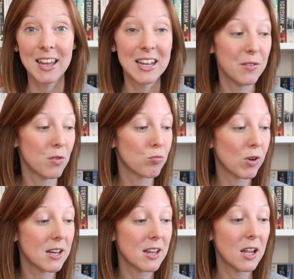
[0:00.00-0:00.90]
And even
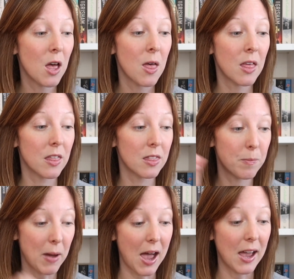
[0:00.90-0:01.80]
reading
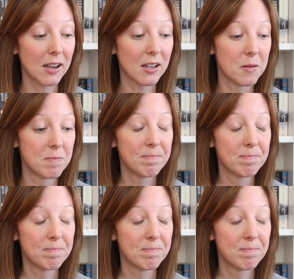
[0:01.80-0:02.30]
the back,